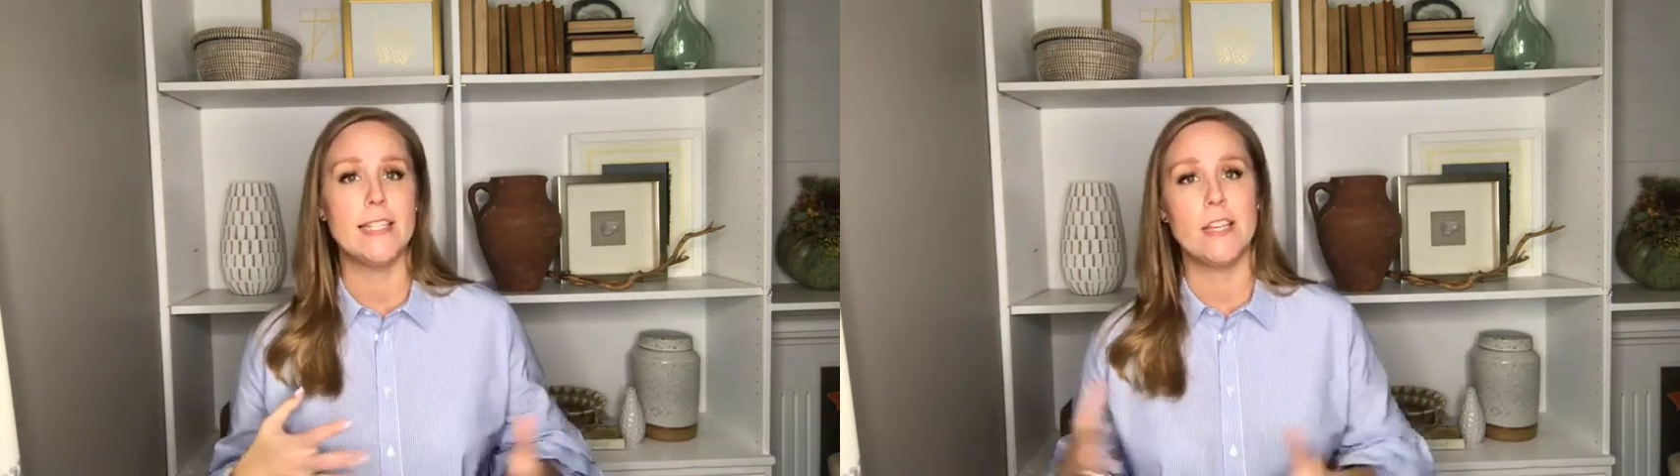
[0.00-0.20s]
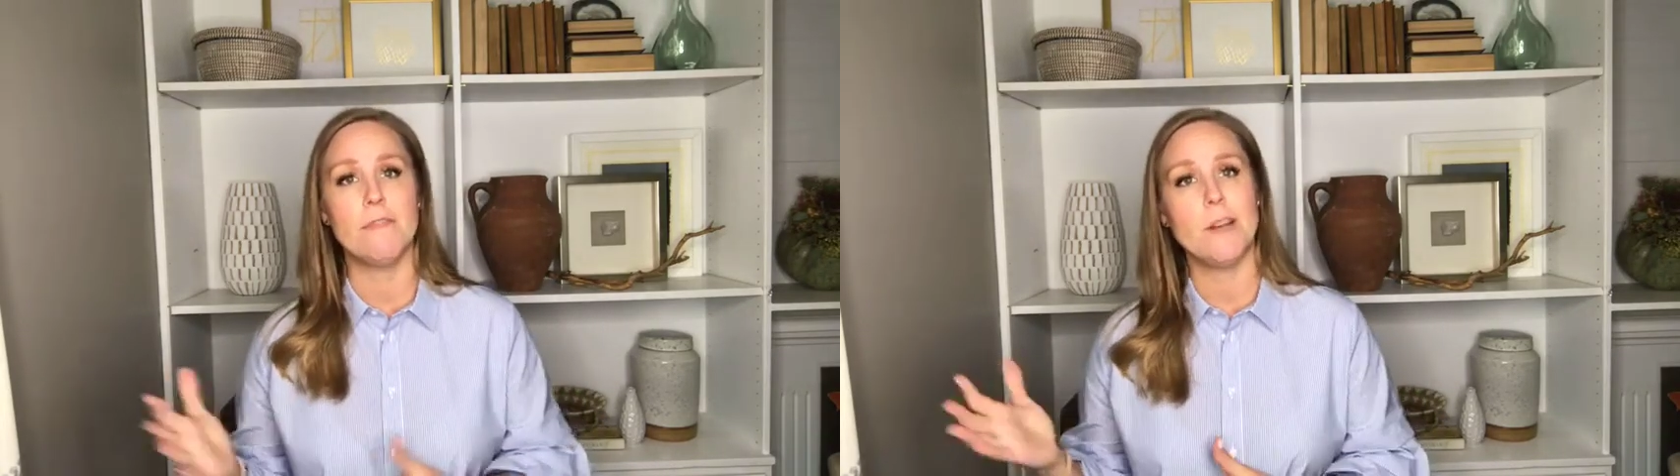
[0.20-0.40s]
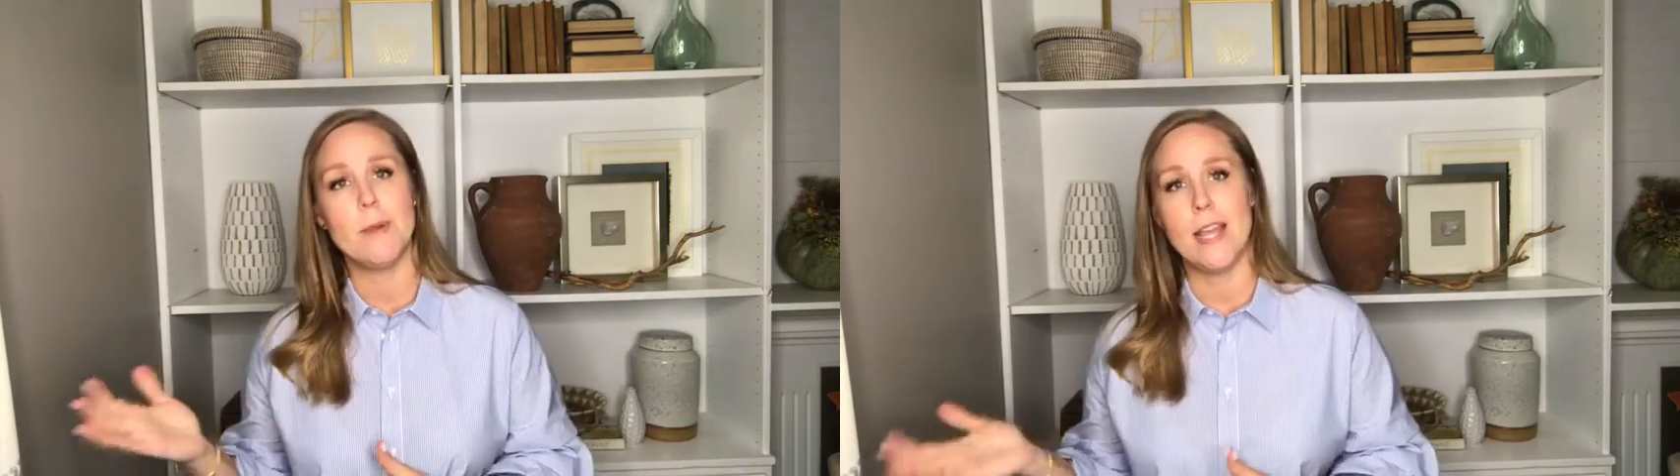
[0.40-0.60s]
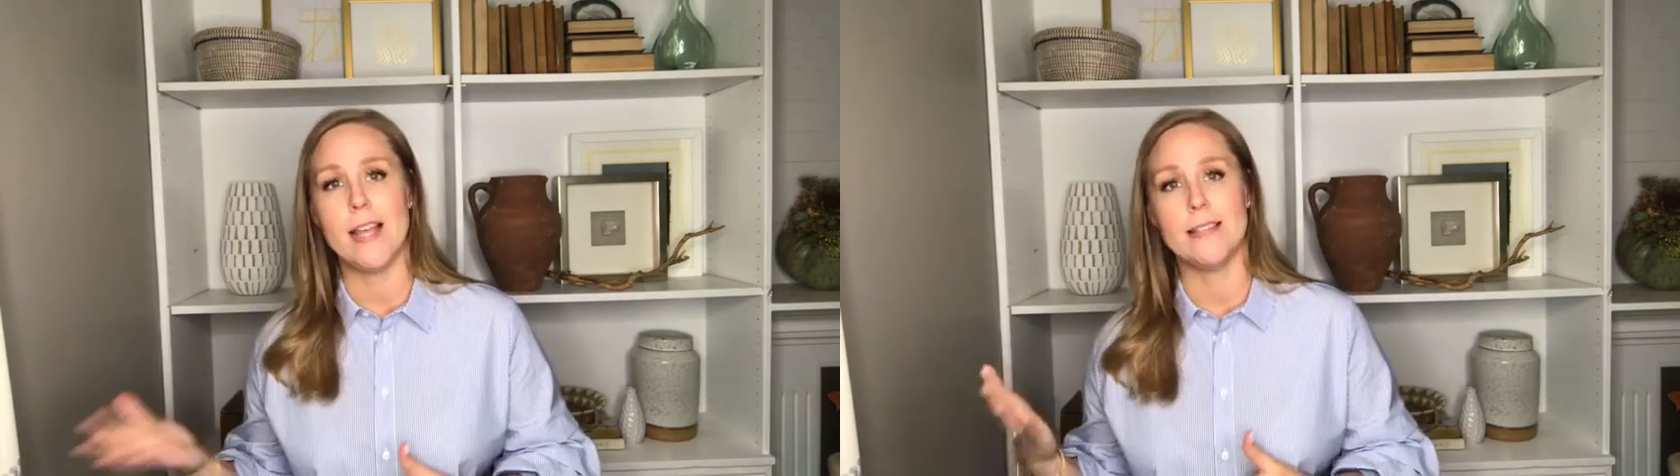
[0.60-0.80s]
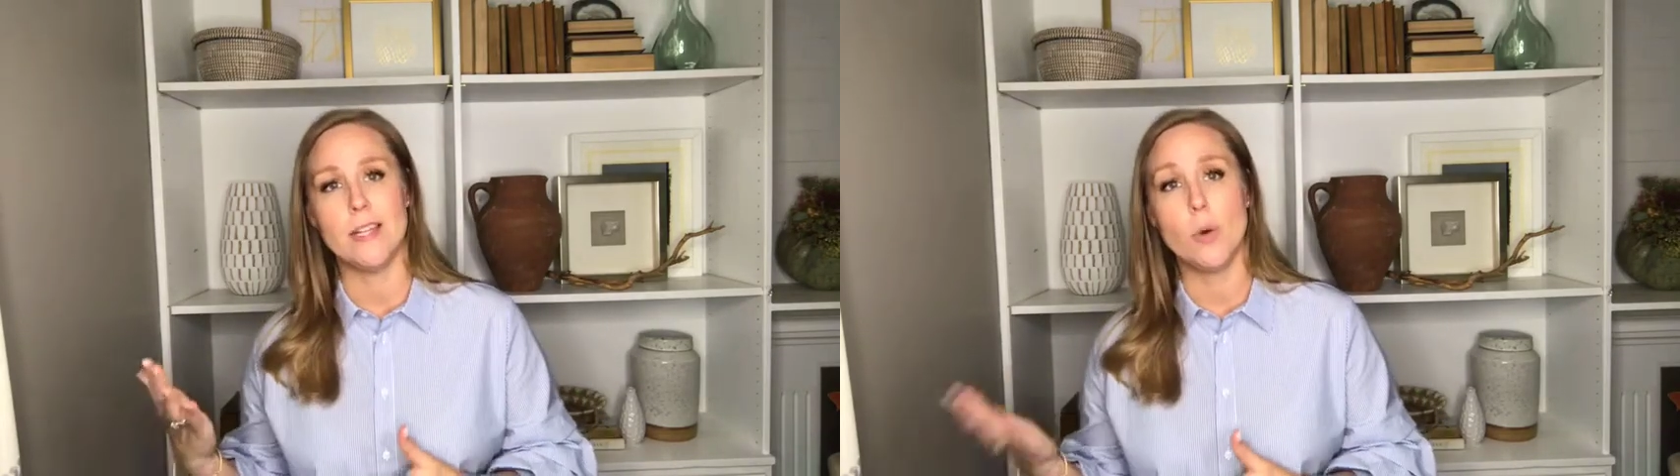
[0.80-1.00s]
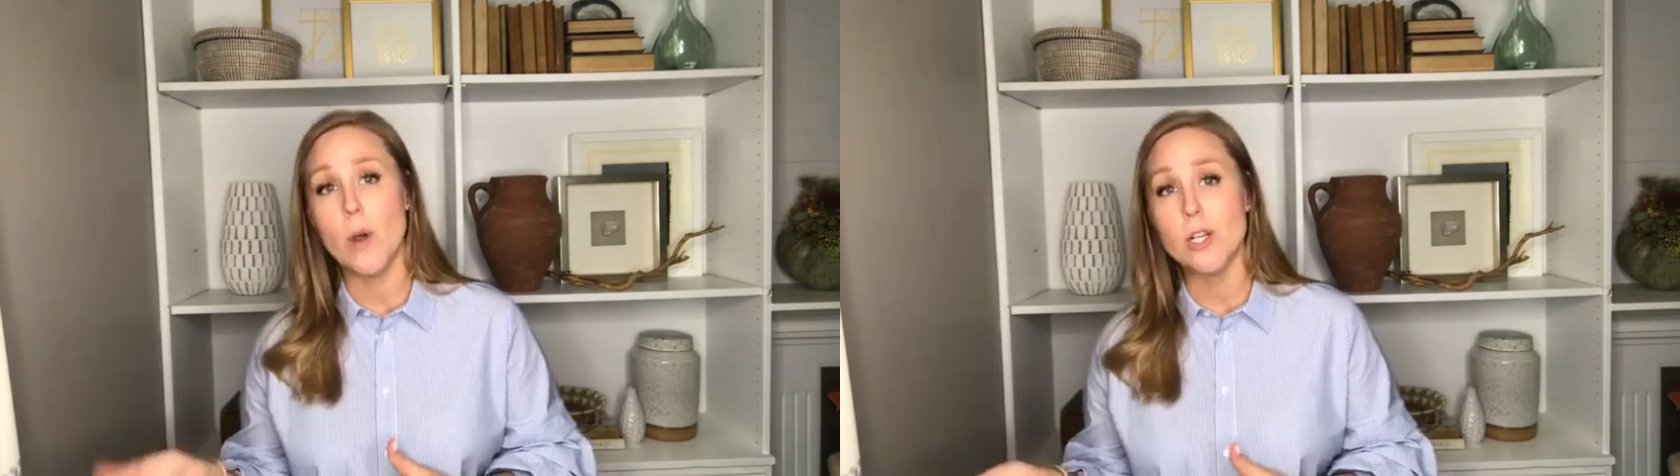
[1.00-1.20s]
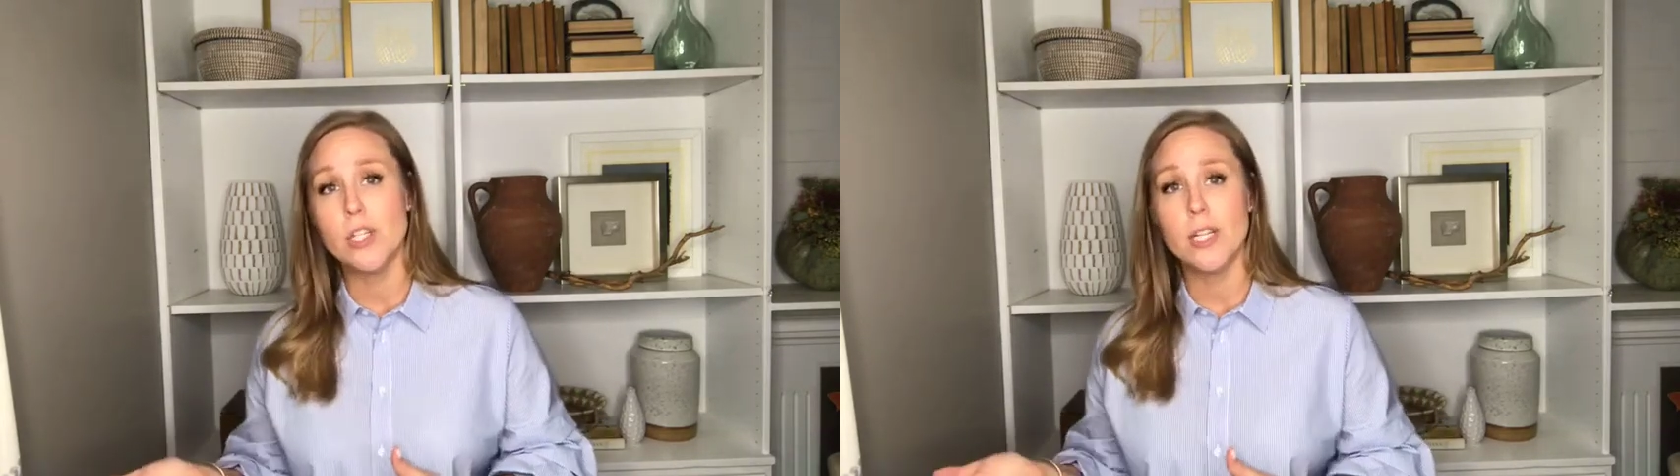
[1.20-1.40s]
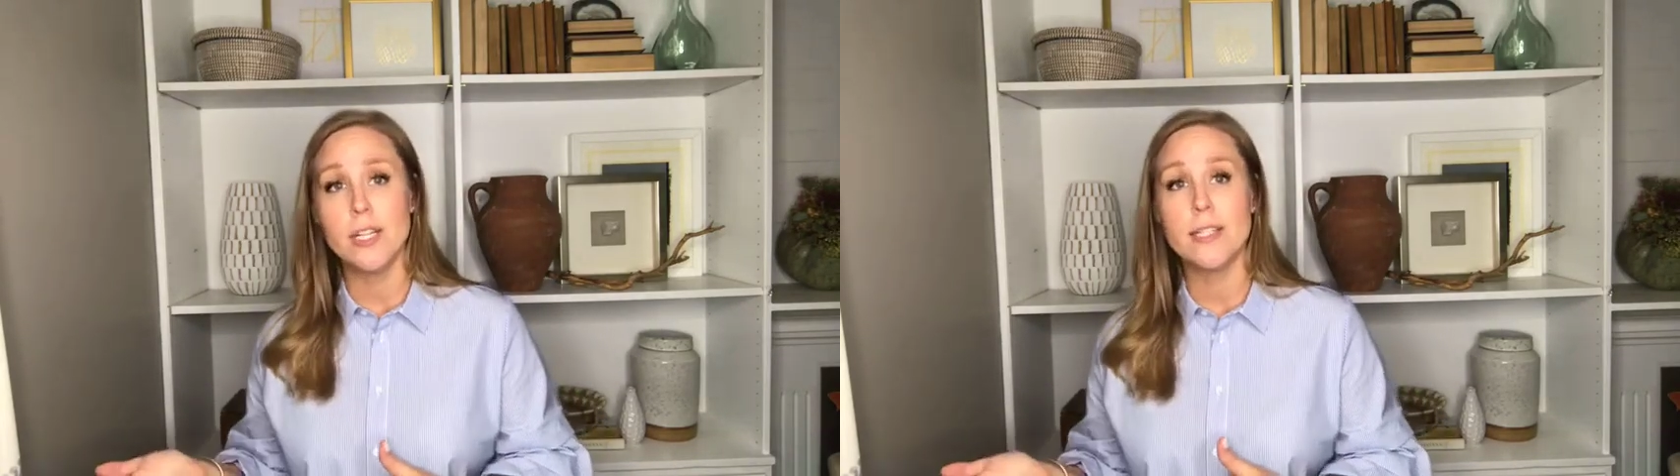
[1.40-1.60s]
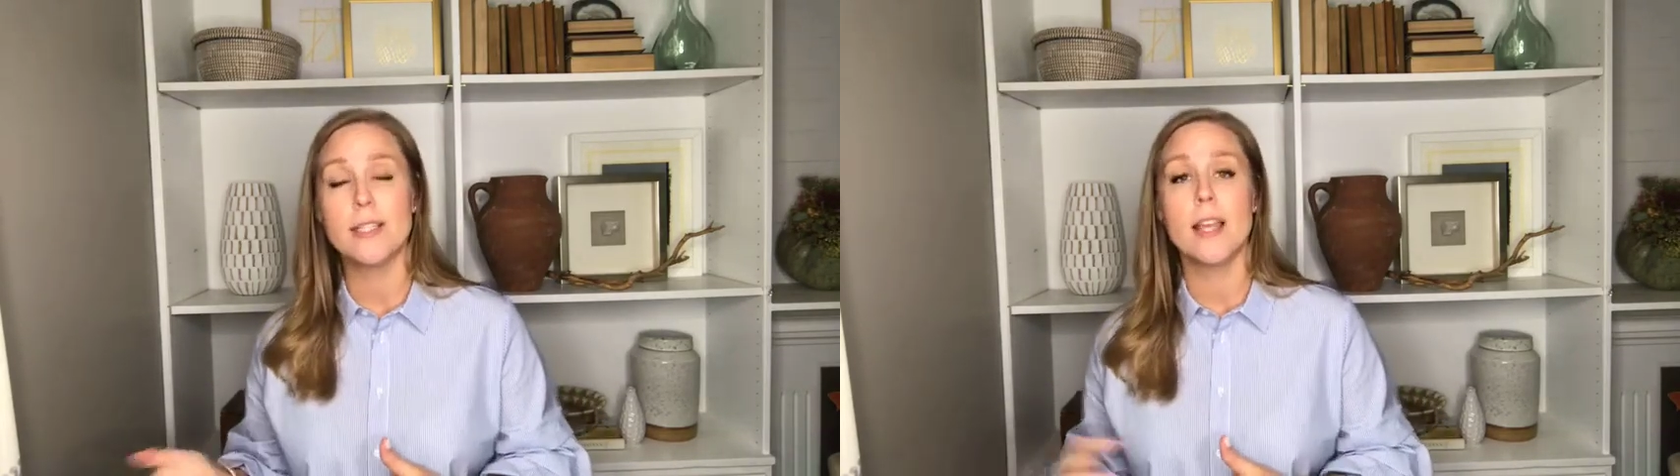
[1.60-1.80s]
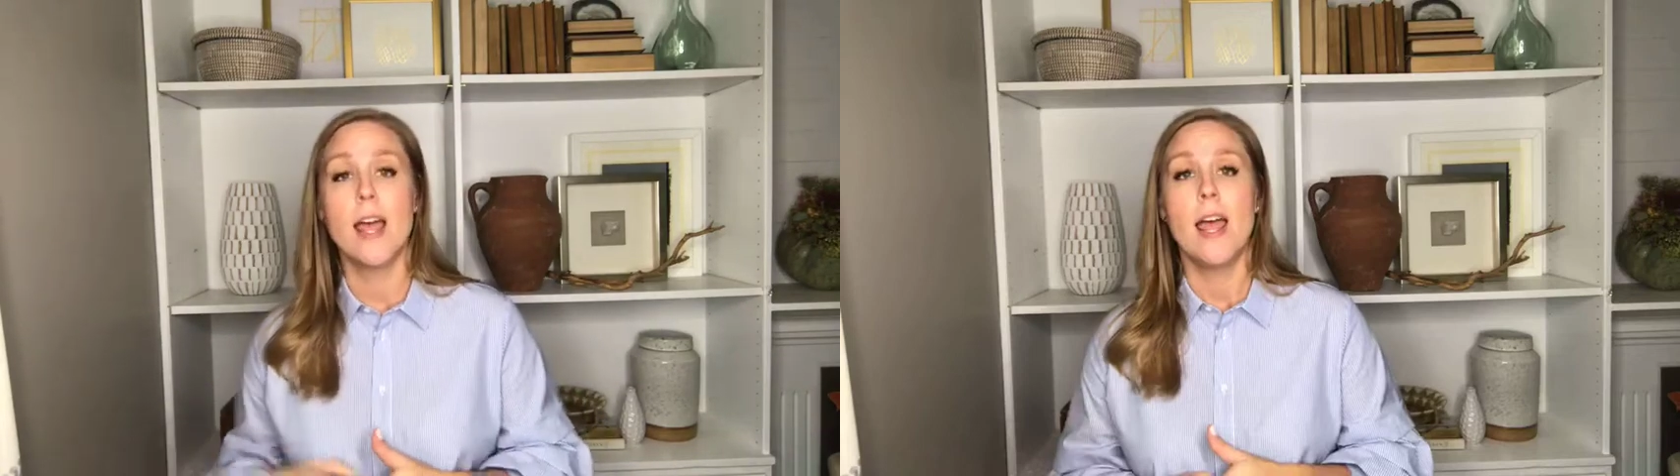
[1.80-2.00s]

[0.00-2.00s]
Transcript: see if anybody has any questions.